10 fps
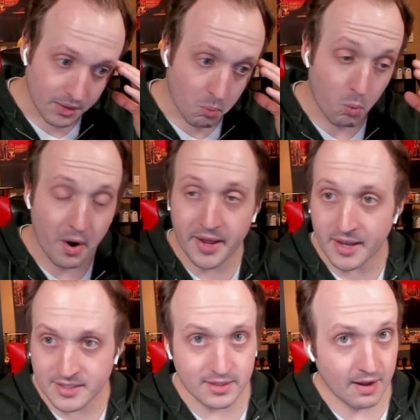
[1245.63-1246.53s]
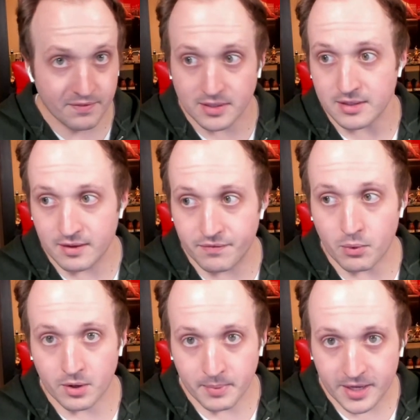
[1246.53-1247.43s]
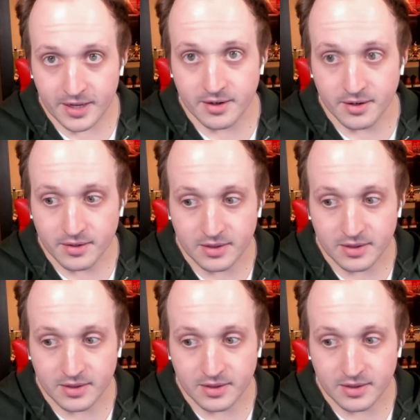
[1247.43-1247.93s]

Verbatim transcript: What is left to live for, man?